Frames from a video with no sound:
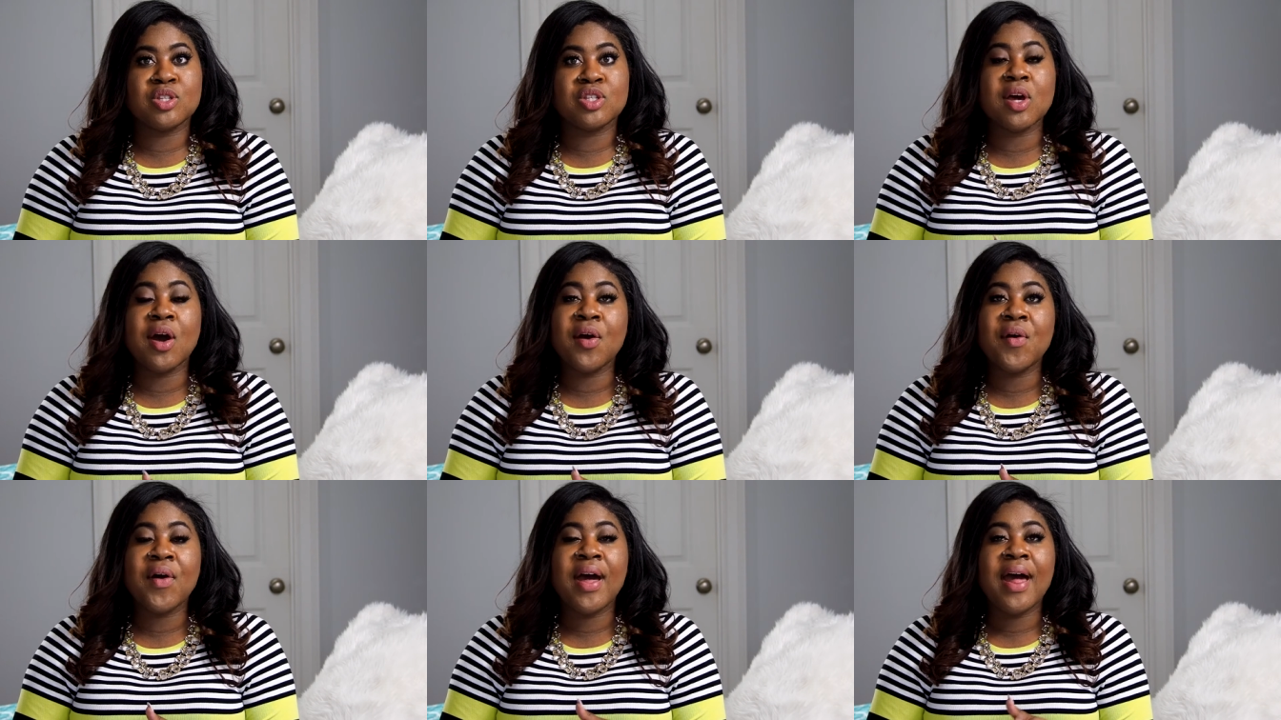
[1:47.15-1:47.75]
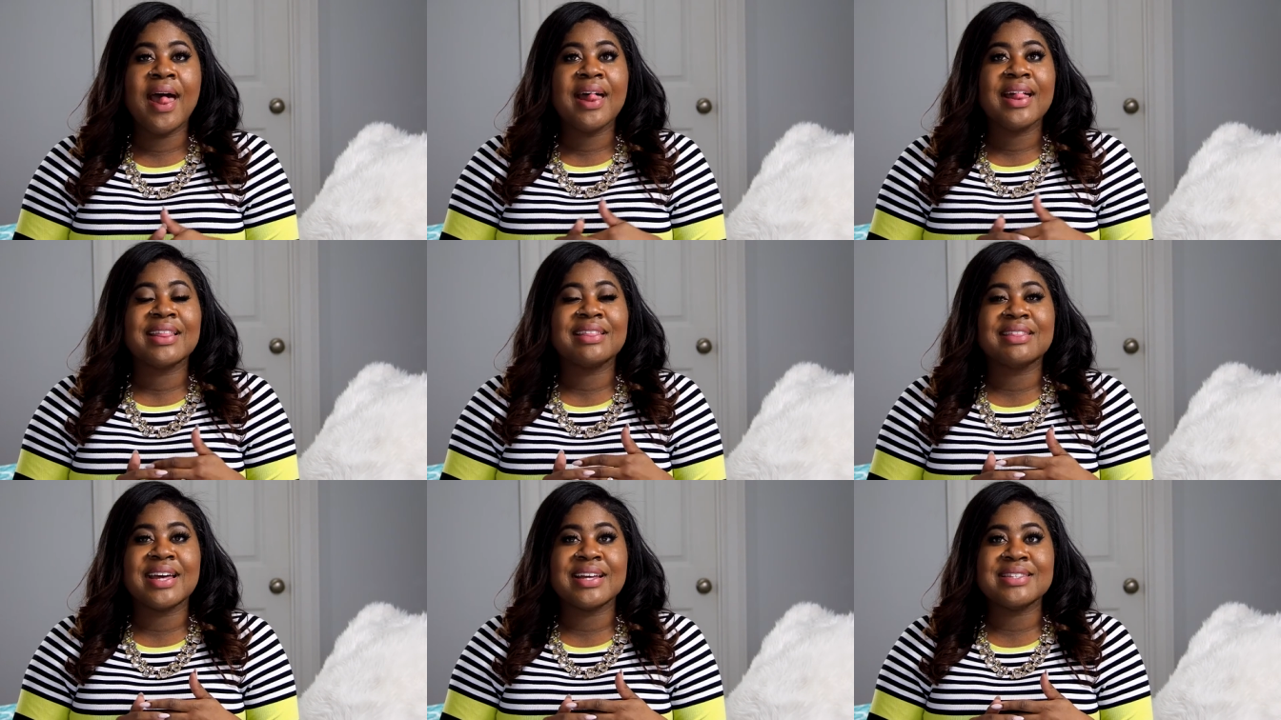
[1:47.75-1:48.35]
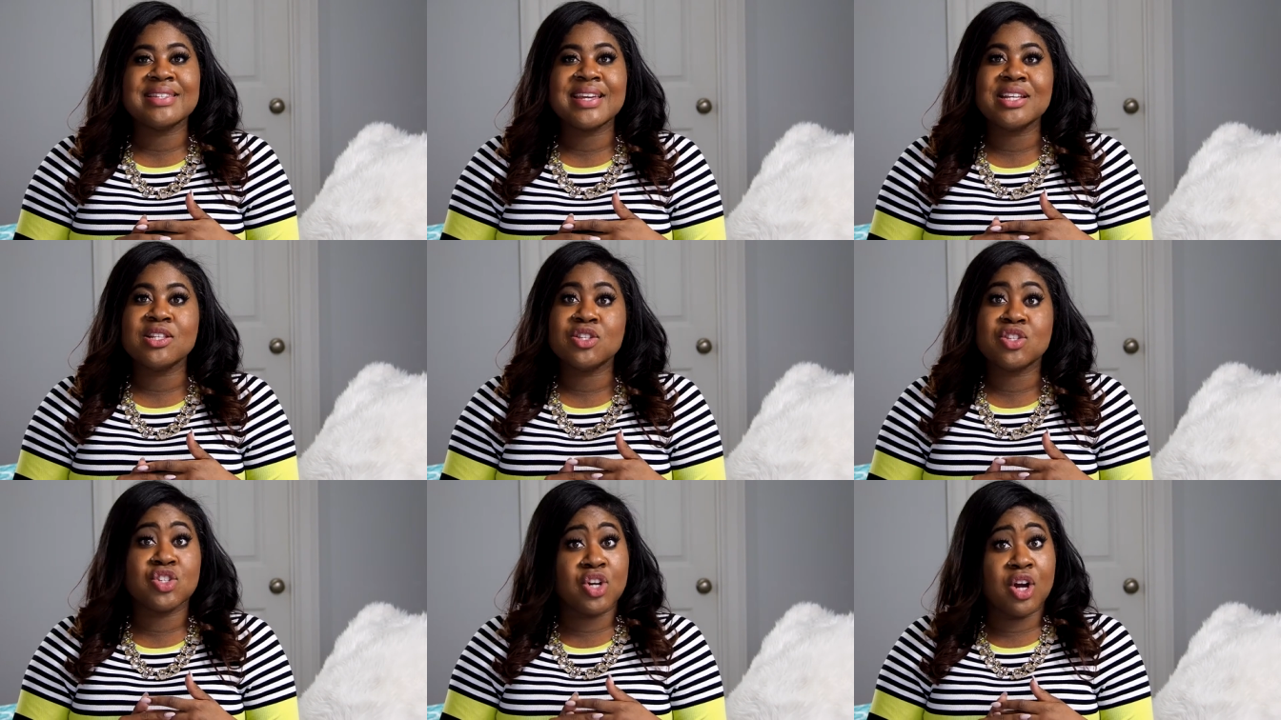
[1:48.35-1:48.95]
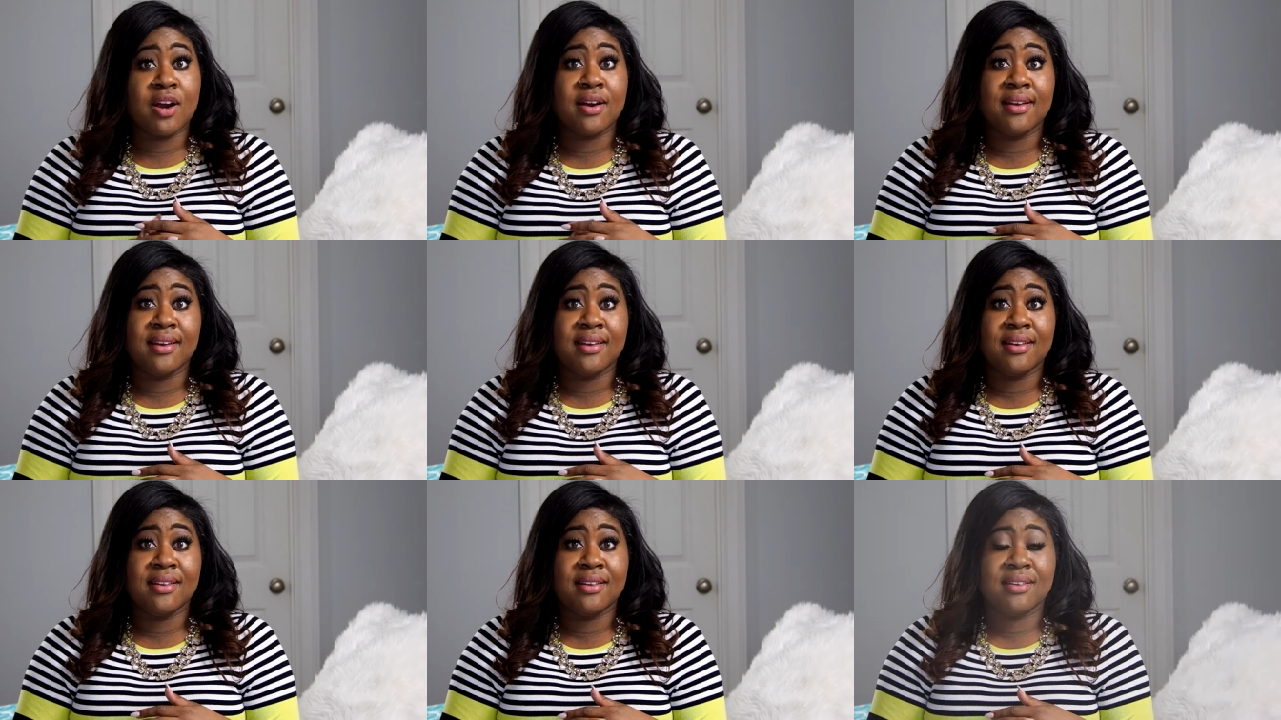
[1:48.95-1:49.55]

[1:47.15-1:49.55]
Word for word: So let's get started.